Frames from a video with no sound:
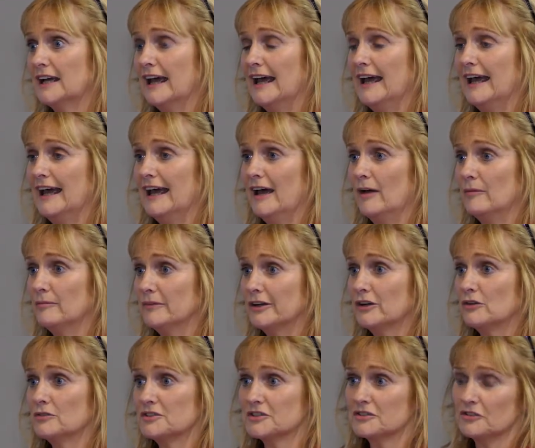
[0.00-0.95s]

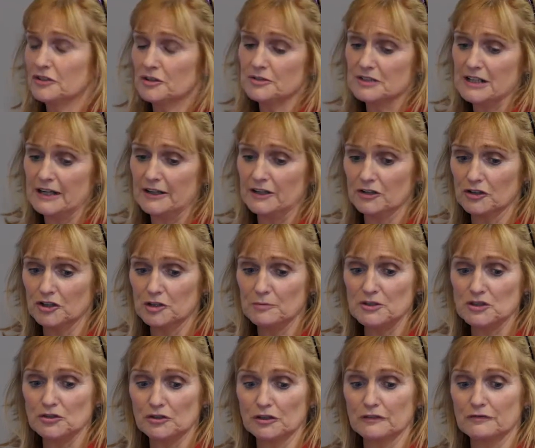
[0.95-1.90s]
it's going to take, you're going to
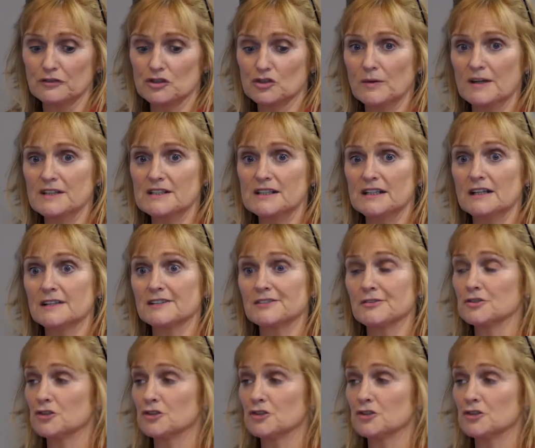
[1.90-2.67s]
be doing it for 20 years.